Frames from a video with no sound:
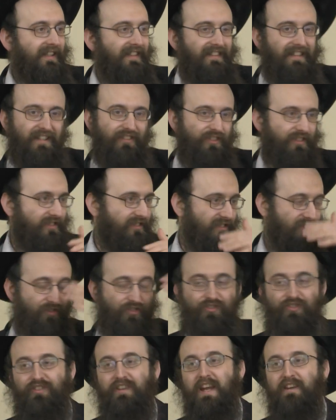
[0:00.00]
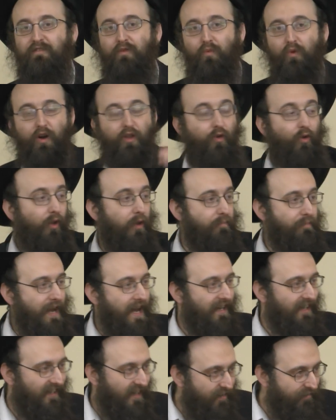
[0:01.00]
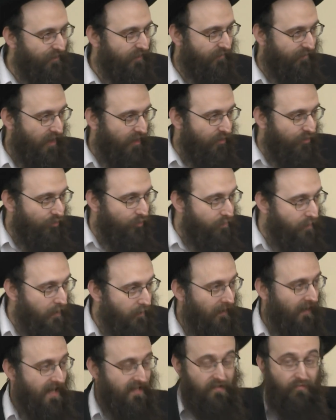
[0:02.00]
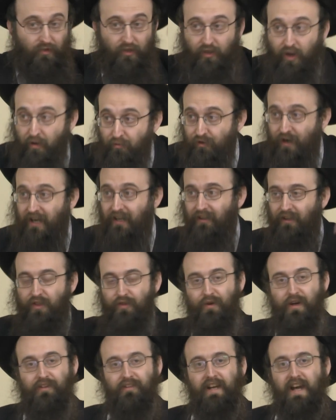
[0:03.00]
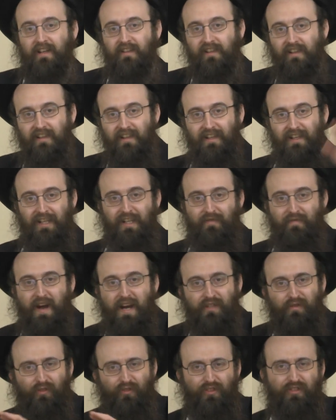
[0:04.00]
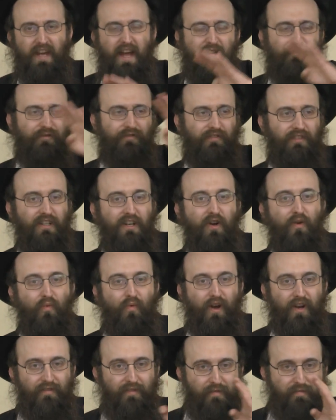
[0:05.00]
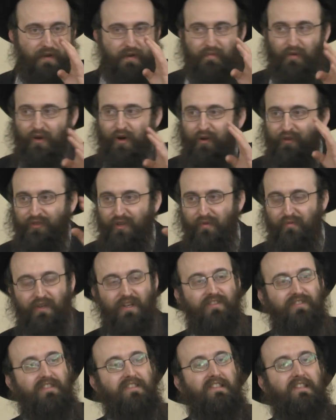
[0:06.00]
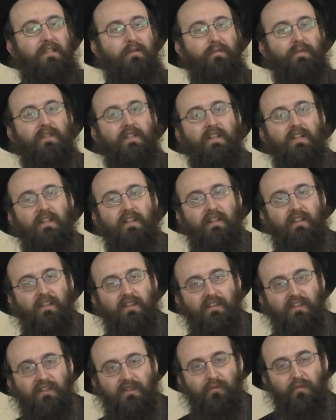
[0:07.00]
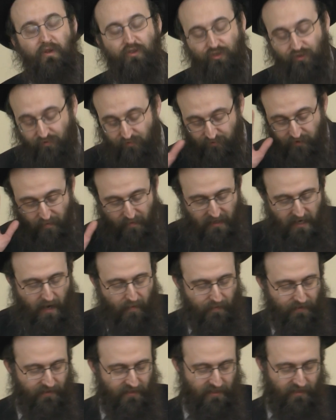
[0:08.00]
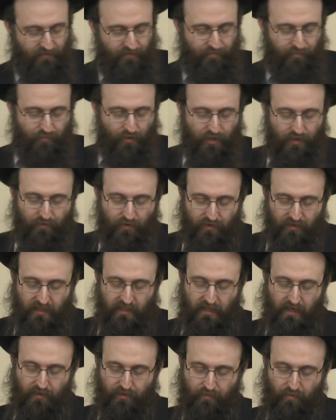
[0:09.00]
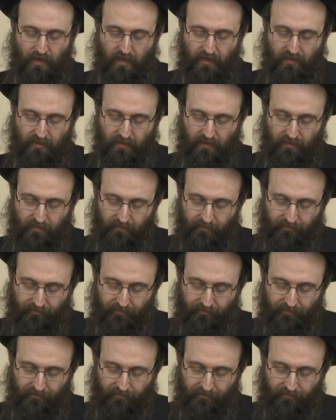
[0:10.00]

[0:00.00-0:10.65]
It's not even worth all the pain and effort to find those 2 people and ask them to come regularly throughout the night. You might as well just have one of the people go somewhere else to sleep, which from a common sense point of view is anyhow a smart idea.